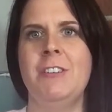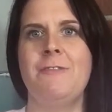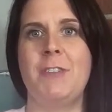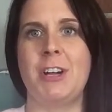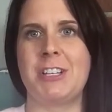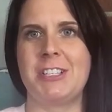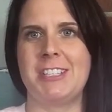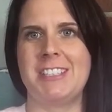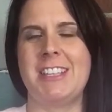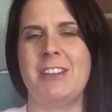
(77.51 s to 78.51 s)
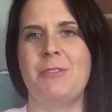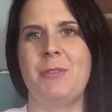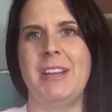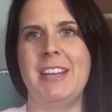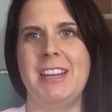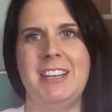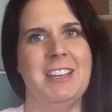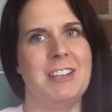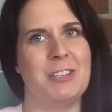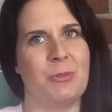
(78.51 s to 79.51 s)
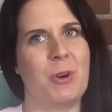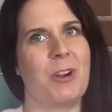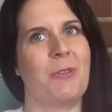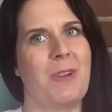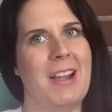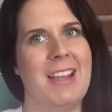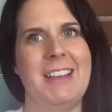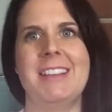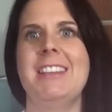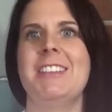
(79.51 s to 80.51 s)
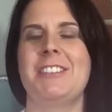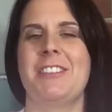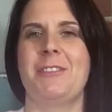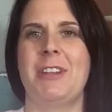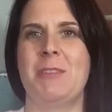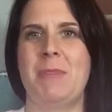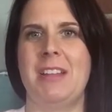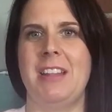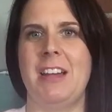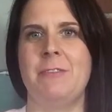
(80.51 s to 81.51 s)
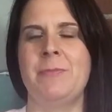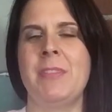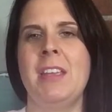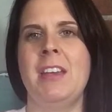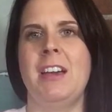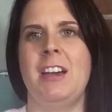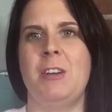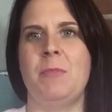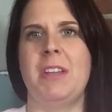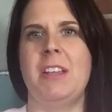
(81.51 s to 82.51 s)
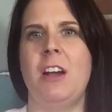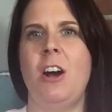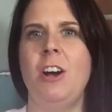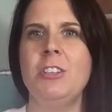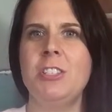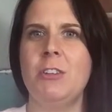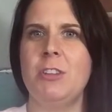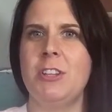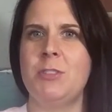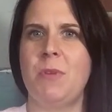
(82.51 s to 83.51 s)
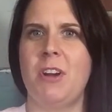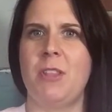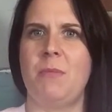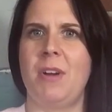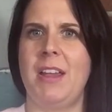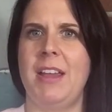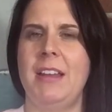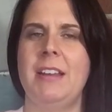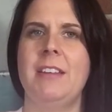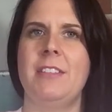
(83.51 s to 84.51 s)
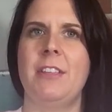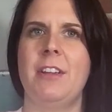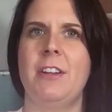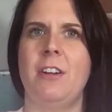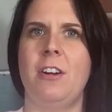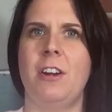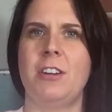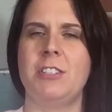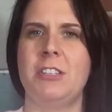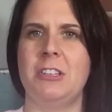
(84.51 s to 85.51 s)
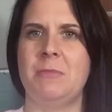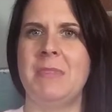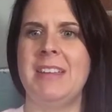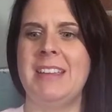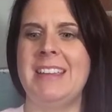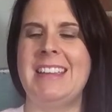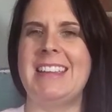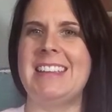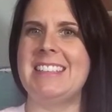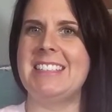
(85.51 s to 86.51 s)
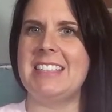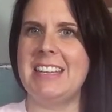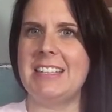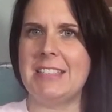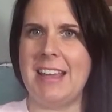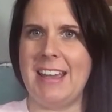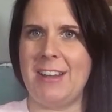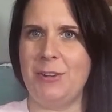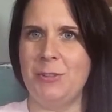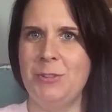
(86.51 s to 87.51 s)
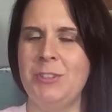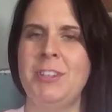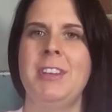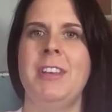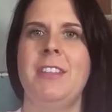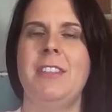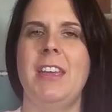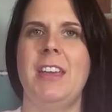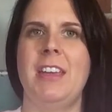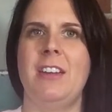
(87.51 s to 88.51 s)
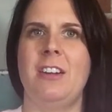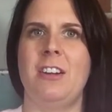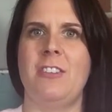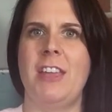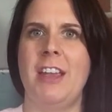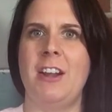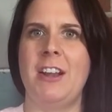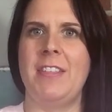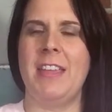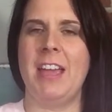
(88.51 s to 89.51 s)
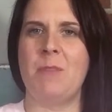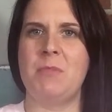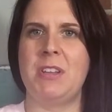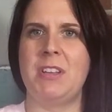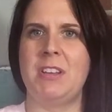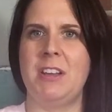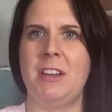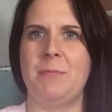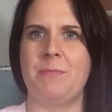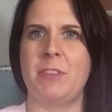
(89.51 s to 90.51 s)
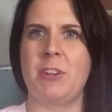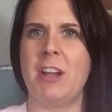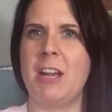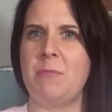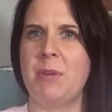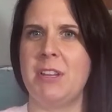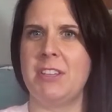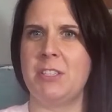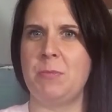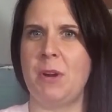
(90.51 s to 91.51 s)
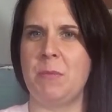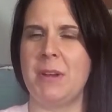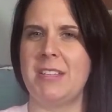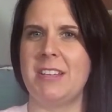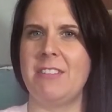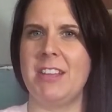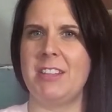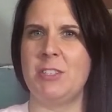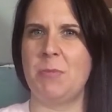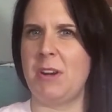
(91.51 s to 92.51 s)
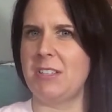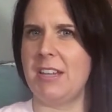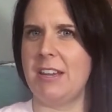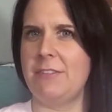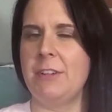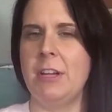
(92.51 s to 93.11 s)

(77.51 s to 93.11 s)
functions that we need to work right so that we can be alive. Um, it also, in this part of the brain, there are some instincts housed that are there, and they happen, um, they're kind of put in this part because everything in this part's kind of